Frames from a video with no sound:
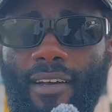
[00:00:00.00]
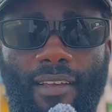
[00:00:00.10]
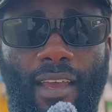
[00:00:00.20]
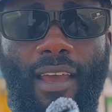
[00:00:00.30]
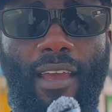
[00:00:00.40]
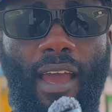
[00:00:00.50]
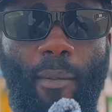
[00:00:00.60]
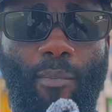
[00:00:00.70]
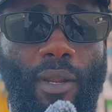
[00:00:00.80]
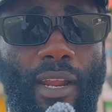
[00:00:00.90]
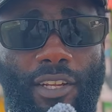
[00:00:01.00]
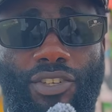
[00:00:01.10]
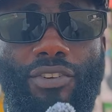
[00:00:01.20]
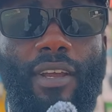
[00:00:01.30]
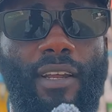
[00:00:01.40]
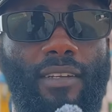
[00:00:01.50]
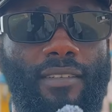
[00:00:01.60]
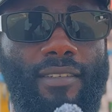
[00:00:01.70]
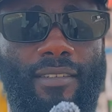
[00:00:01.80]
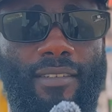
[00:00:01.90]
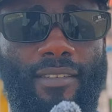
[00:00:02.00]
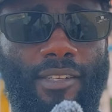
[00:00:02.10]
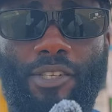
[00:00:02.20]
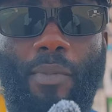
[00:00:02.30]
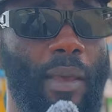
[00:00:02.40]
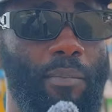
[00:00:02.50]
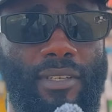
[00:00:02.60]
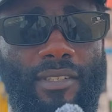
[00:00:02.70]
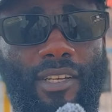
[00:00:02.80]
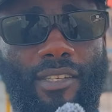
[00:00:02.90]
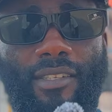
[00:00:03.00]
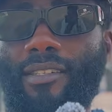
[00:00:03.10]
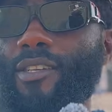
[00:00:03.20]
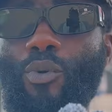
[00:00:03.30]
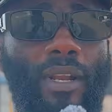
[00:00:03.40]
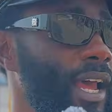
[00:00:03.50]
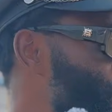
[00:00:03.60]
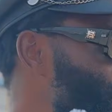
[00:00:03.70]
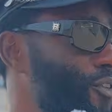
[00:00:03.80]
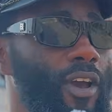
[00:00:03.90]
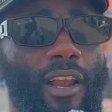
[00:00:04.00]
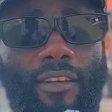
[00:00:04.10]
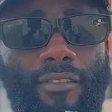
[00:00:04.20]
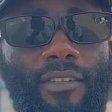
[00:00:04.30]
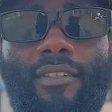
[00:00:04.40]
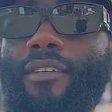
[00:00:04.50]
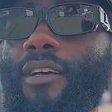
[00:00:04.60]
Yeah, I'm a Nigerian. This is my business. This is what I do for a living.